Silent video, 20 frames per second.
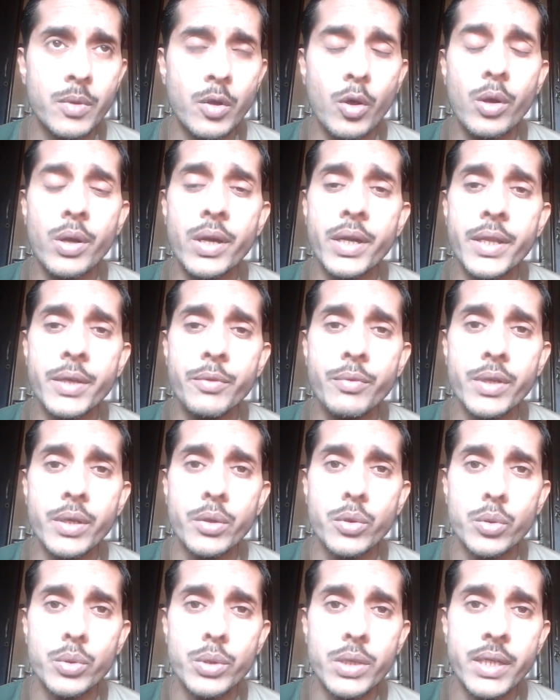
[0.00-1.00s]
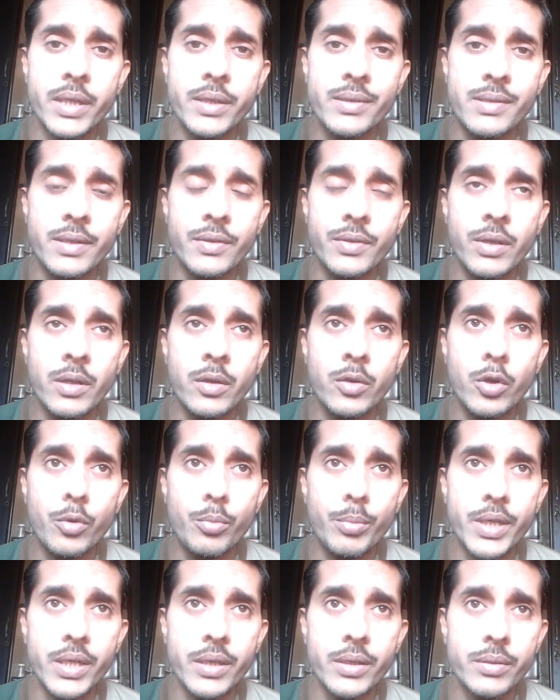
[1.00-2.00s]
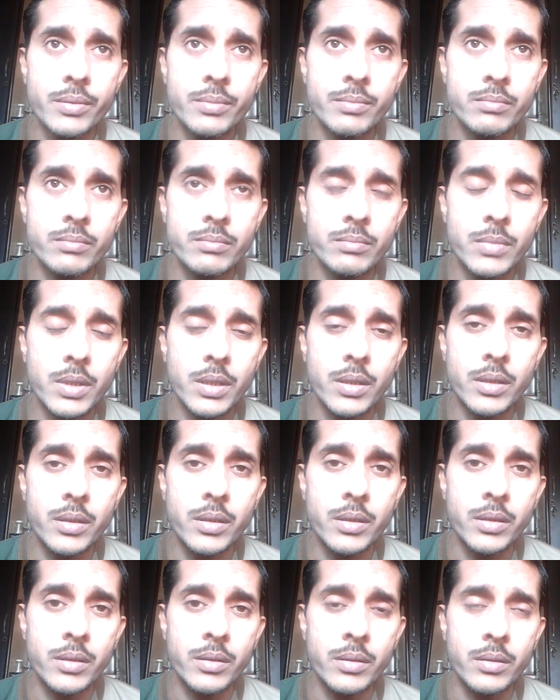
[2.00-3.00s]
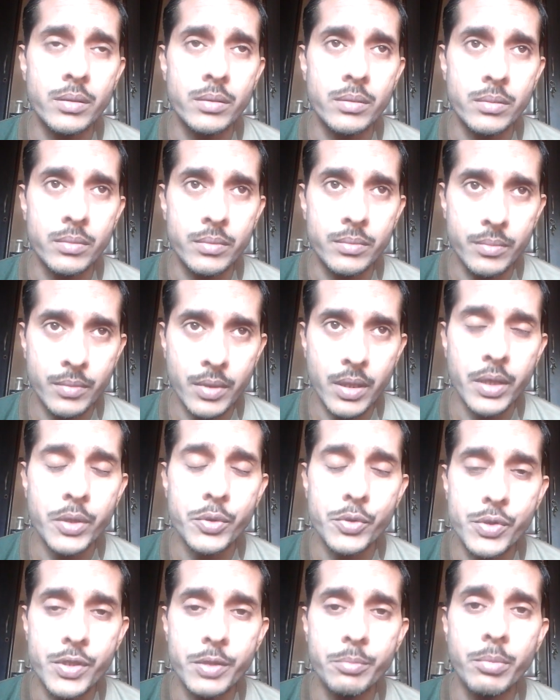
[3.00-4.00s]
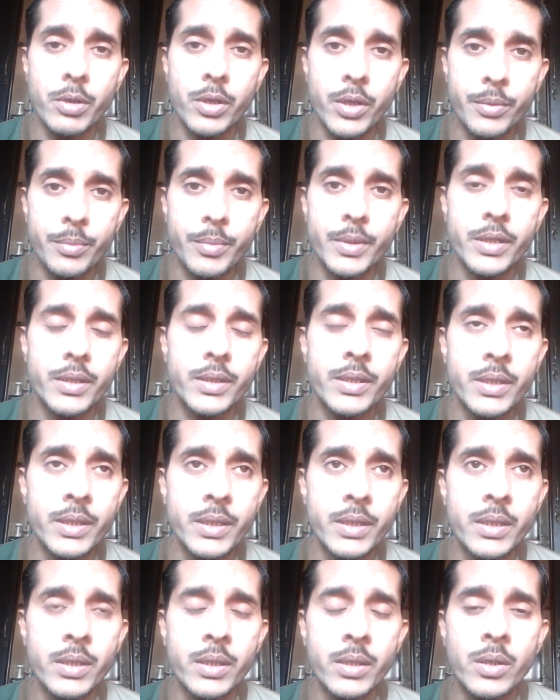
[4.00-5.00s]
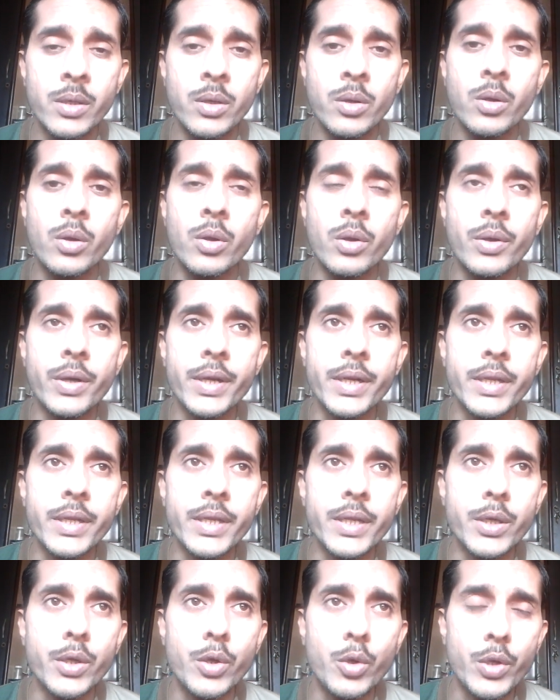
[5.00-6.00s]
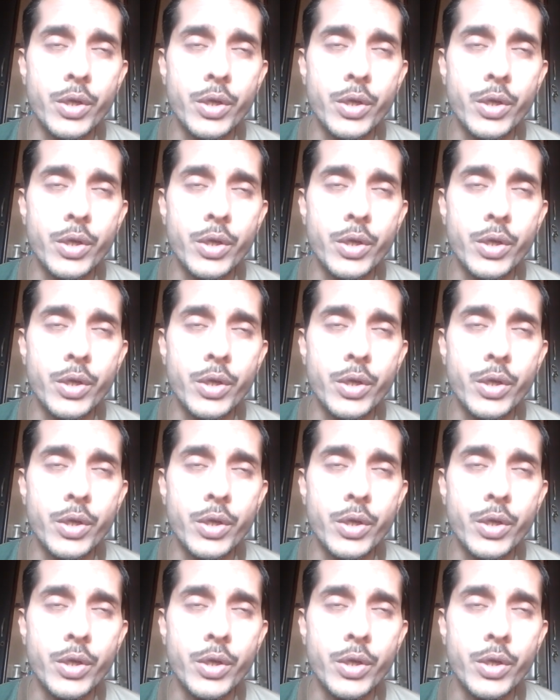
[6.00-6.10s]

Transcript: already we know that central government, AYUSH department, already